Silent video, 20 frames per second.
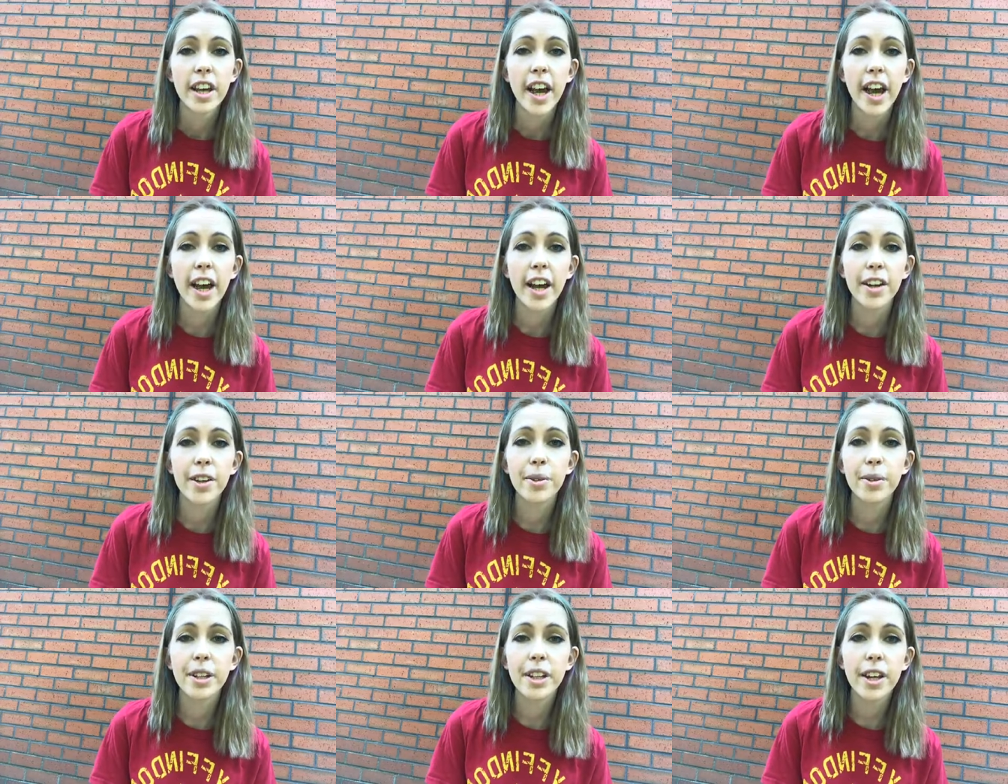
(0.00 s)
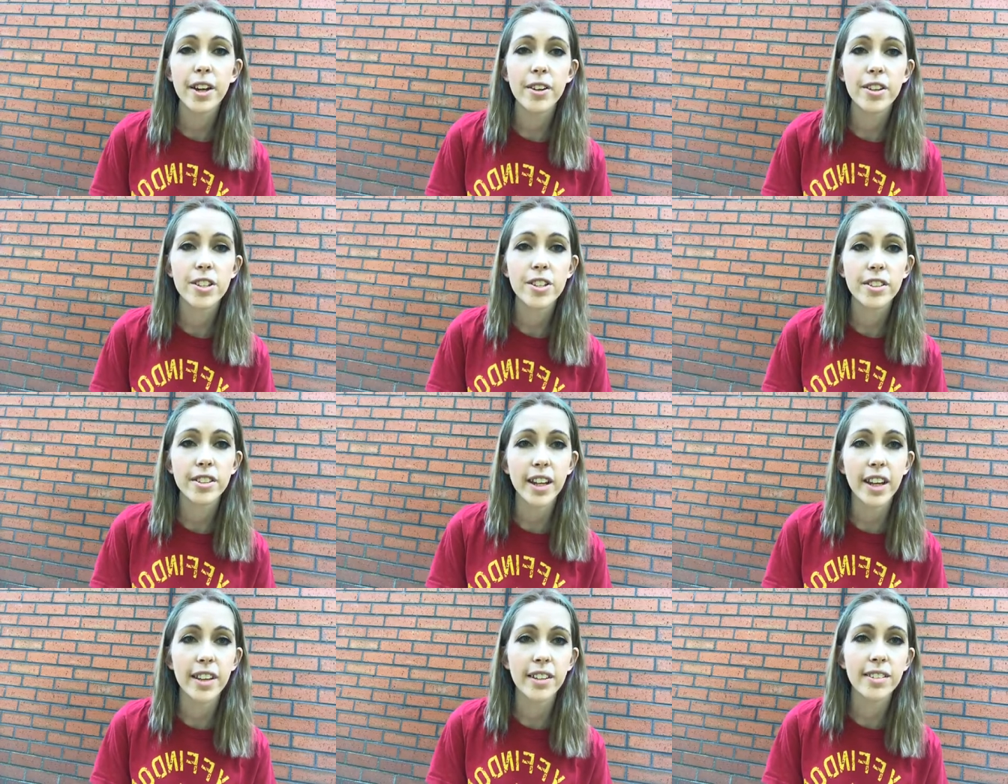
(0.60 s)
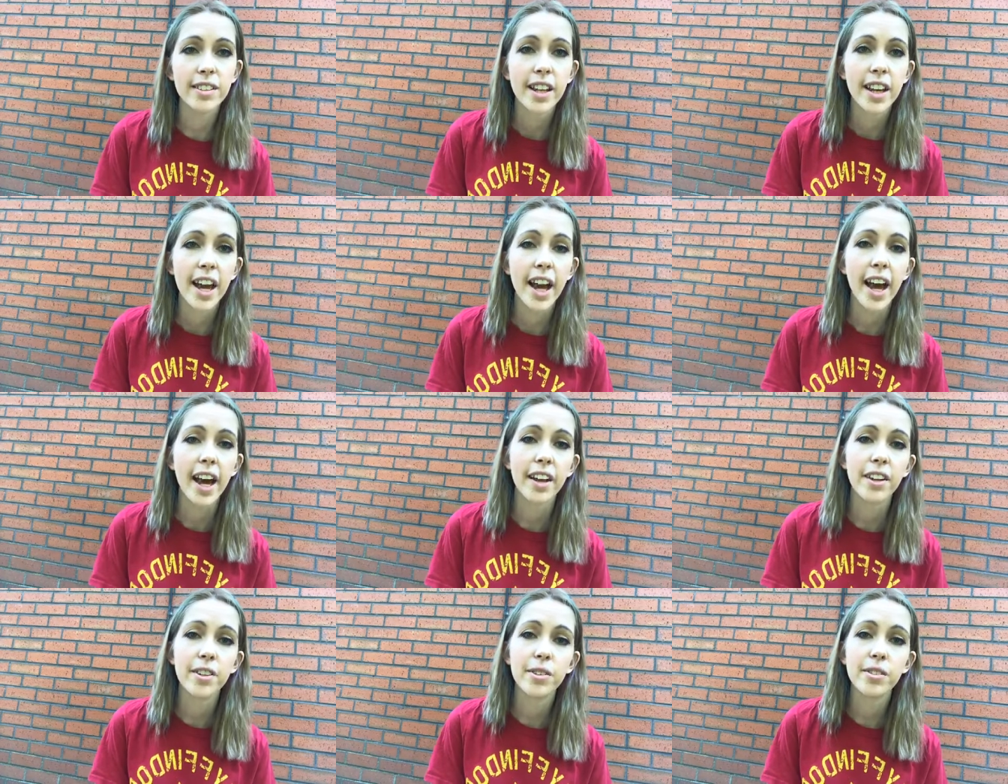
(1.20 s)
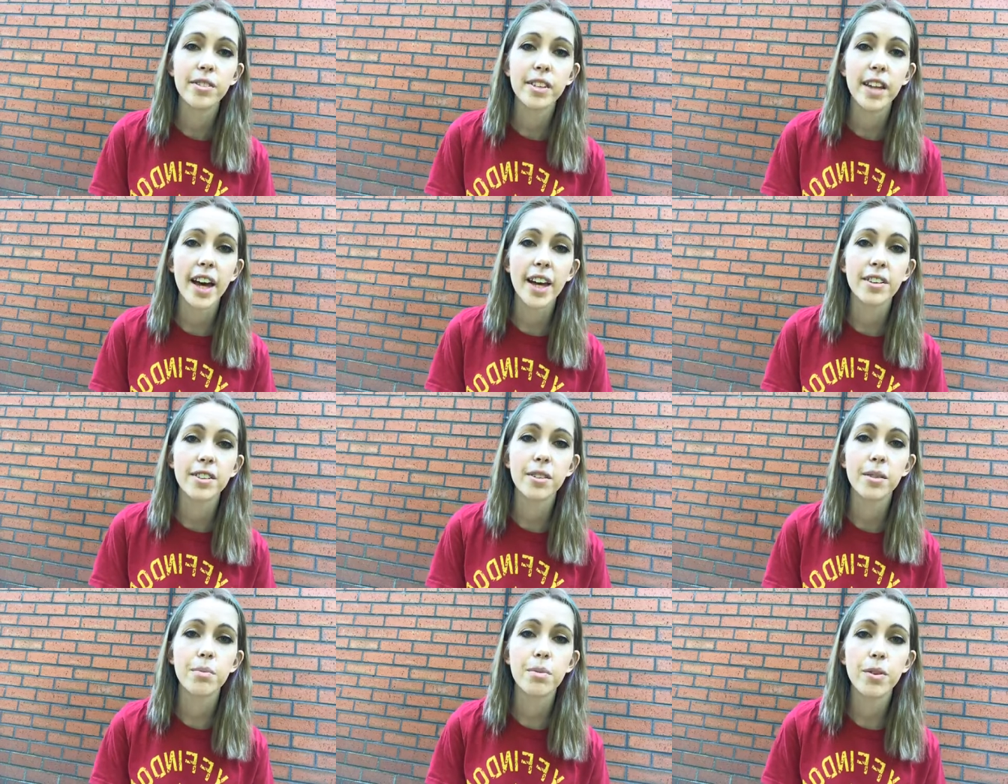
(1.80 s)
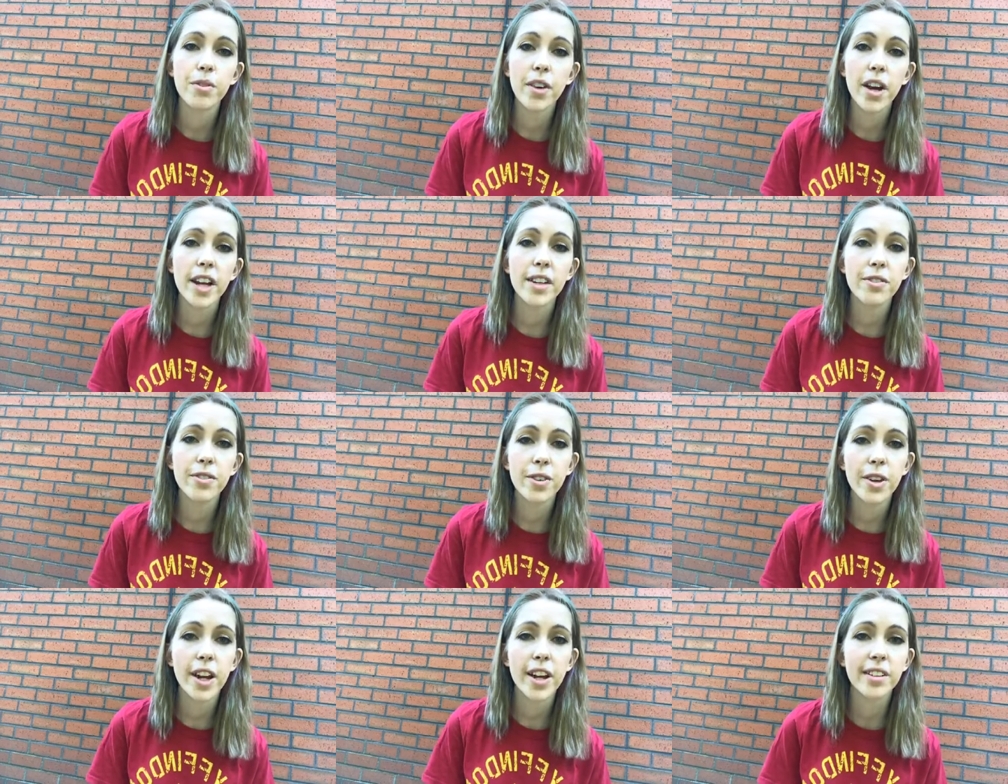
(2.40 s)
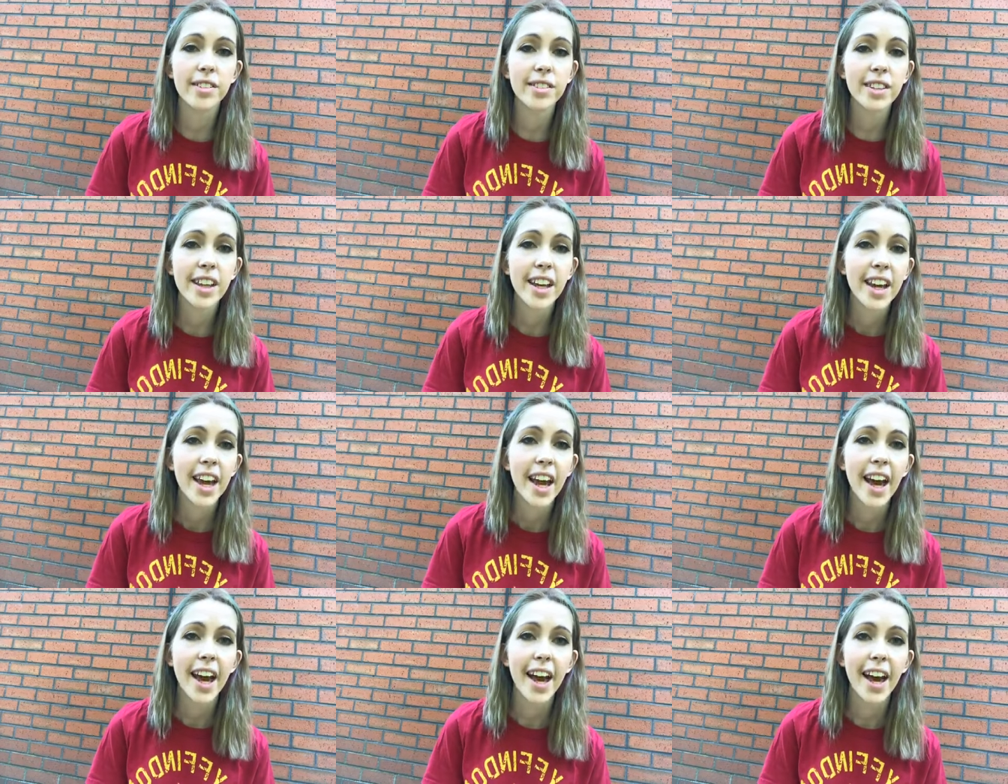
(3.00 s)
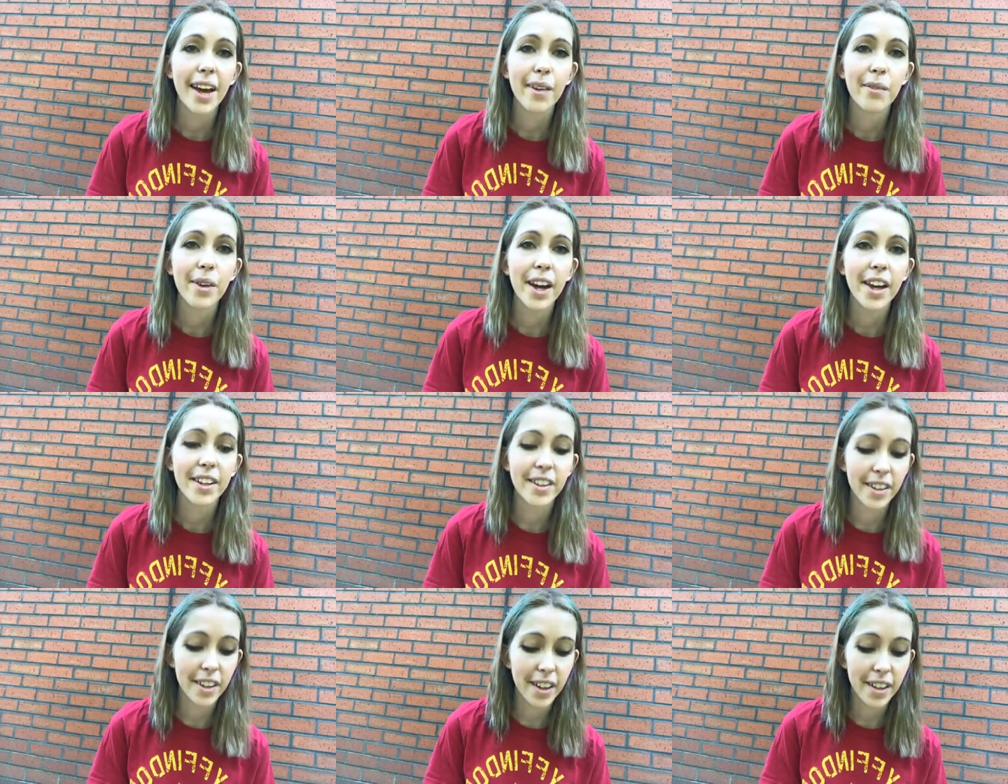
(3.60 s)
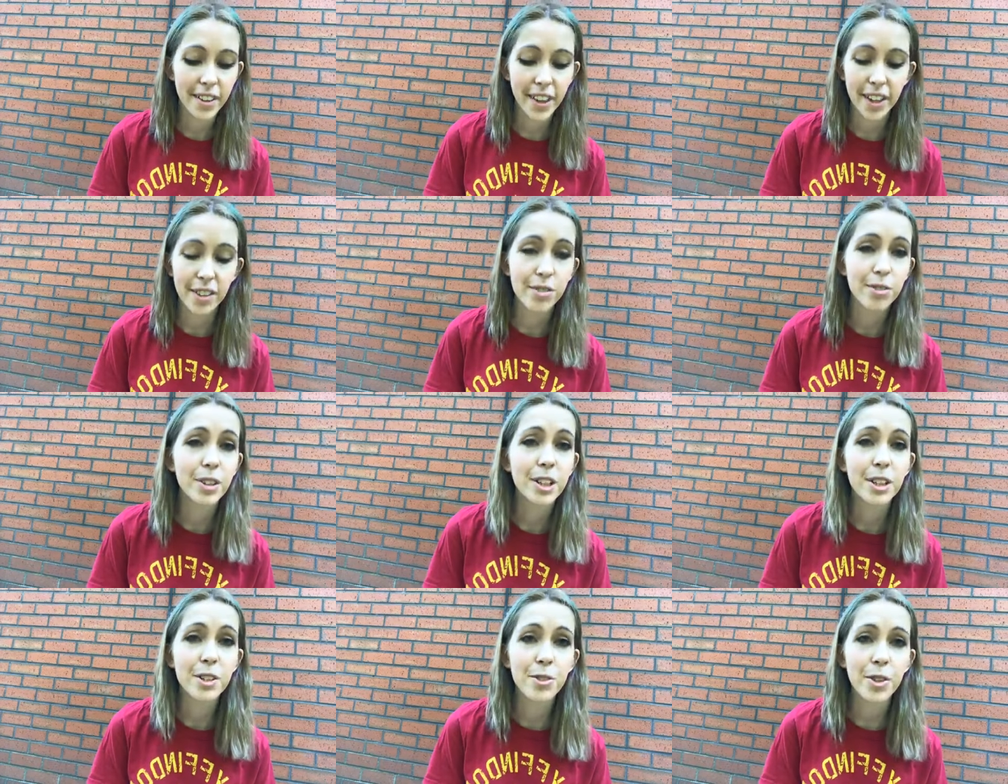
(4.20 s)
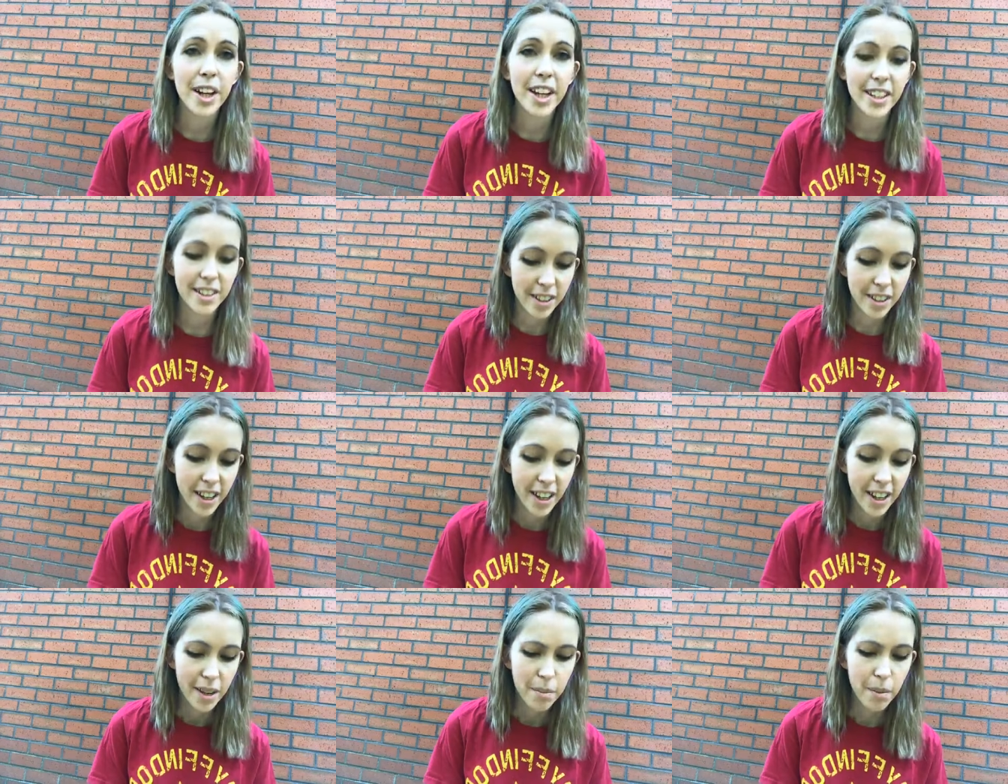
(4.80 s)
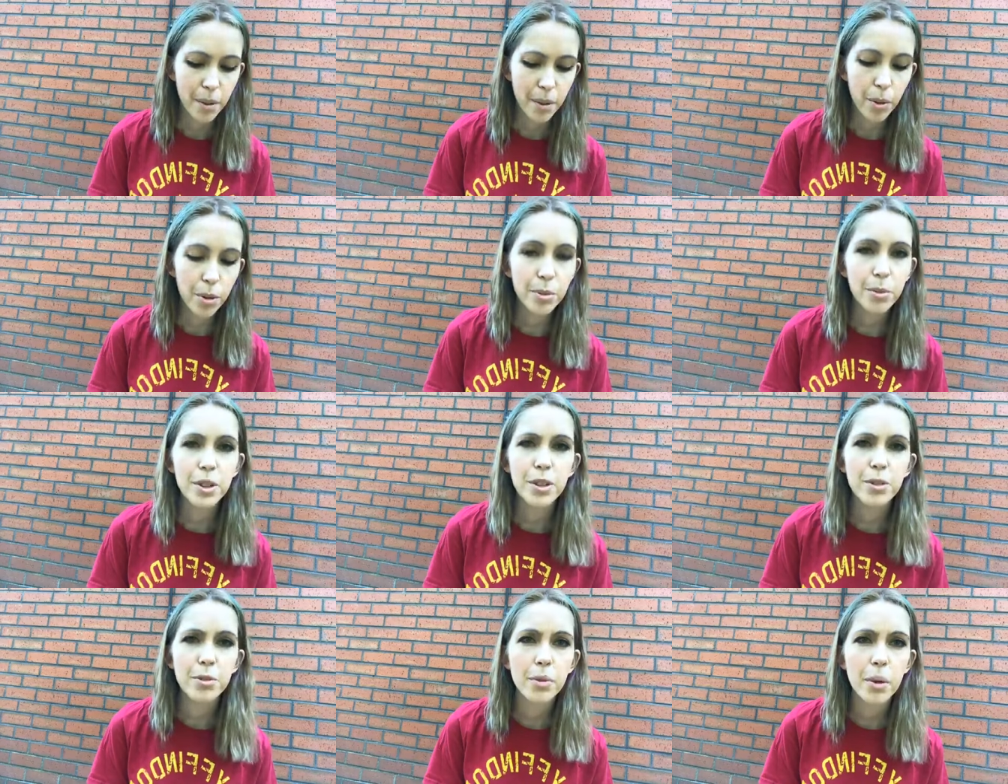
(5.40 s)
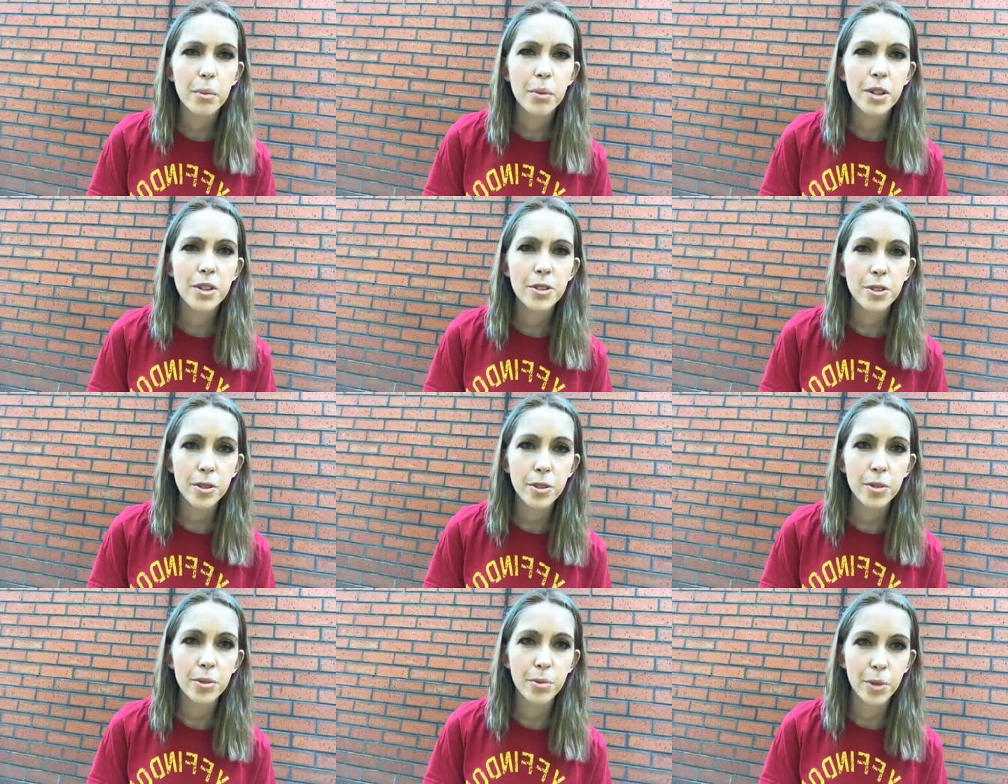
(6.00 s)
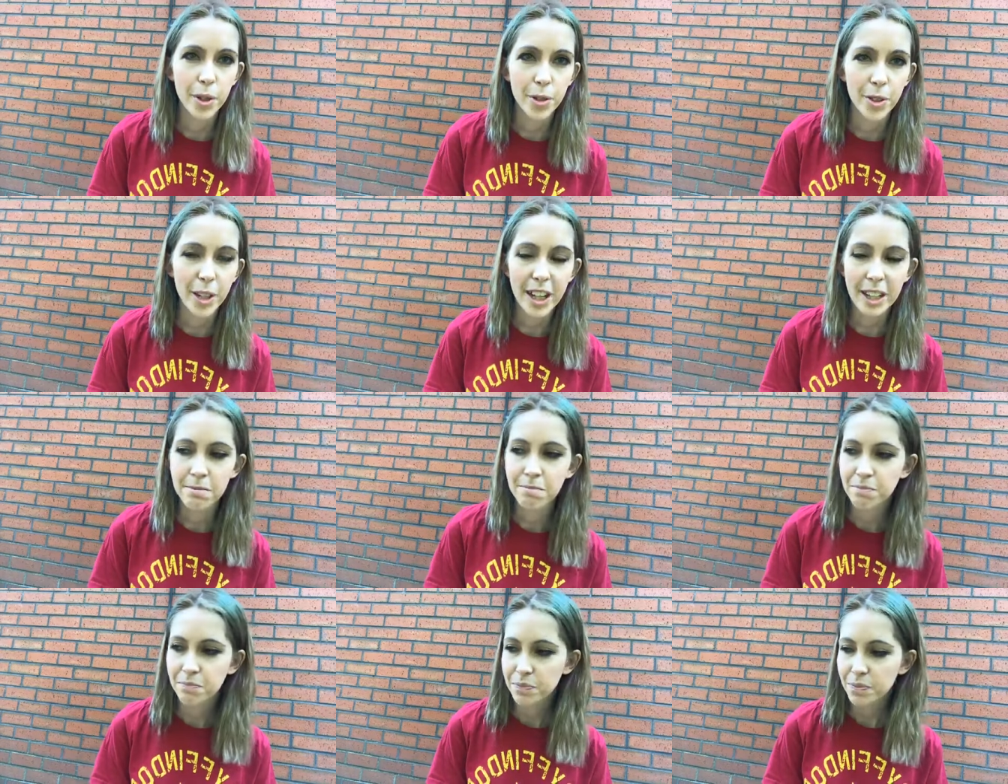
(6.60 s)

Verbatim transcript: uh, who encourages us and who's there to provide for us. Um, and that's really great. But what do we do when we do worry?